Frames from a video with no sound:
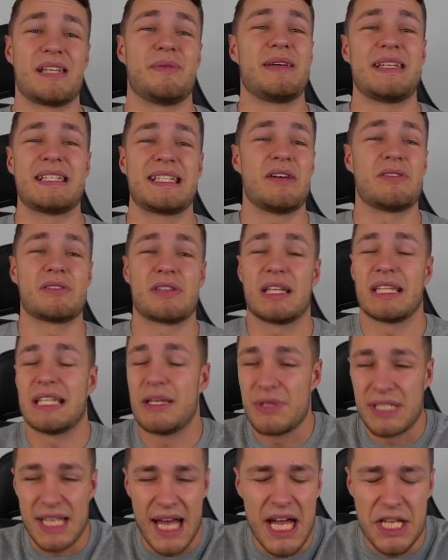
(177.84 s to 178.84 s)
to me sounds like
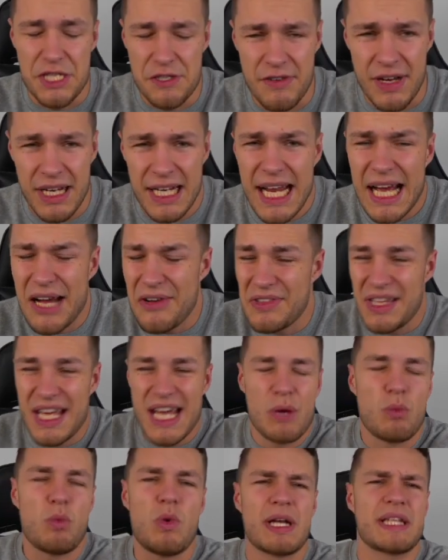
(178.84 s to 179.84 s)
there was a hedge fund out
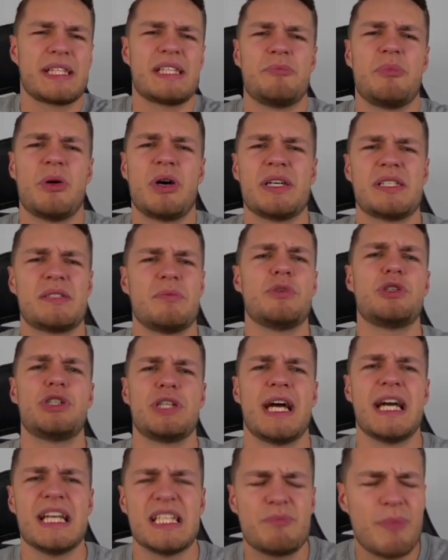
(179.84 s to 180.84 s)
there wanting to buy some
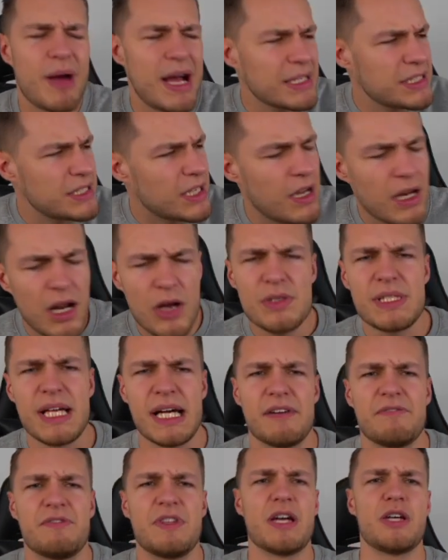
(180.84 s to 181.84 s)
shares back to close
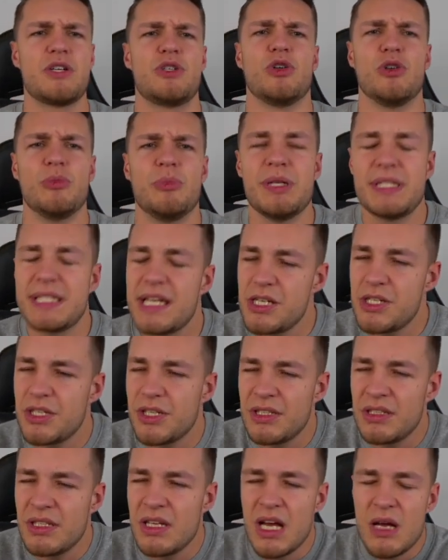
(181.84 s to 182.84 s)
out their short
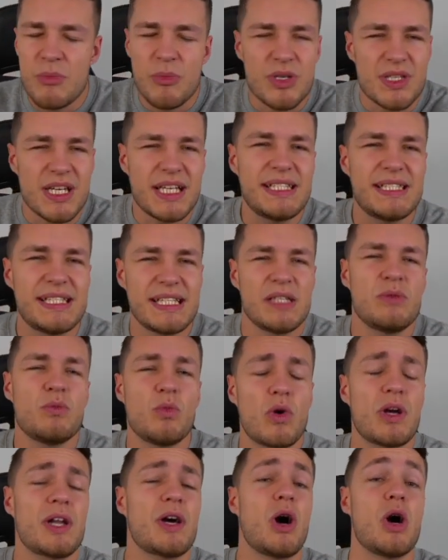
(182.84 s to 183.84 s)
position, but they didn't
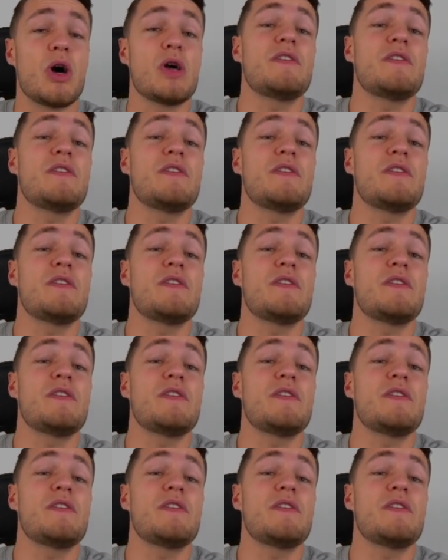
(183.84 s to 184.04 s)
want to